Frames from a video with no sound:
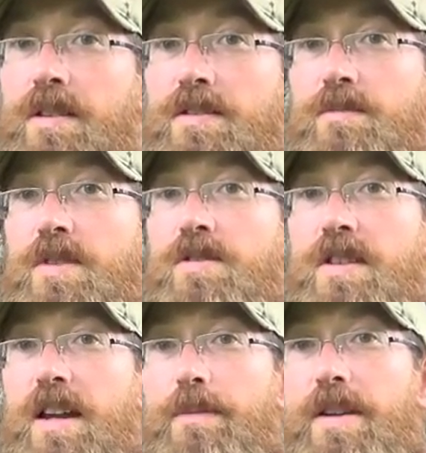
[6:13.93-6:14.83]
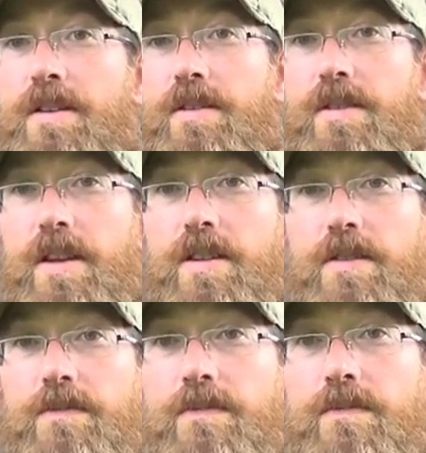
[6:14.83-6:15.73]
get some dirt time in. Thank
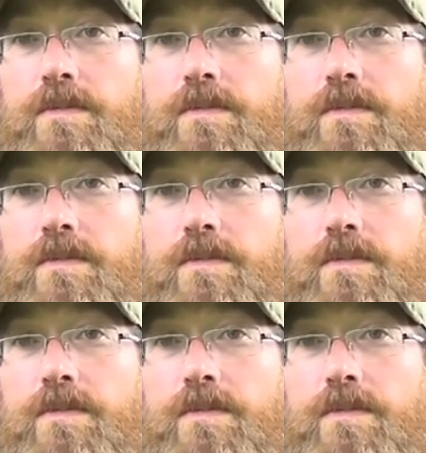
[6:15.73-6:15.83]
you.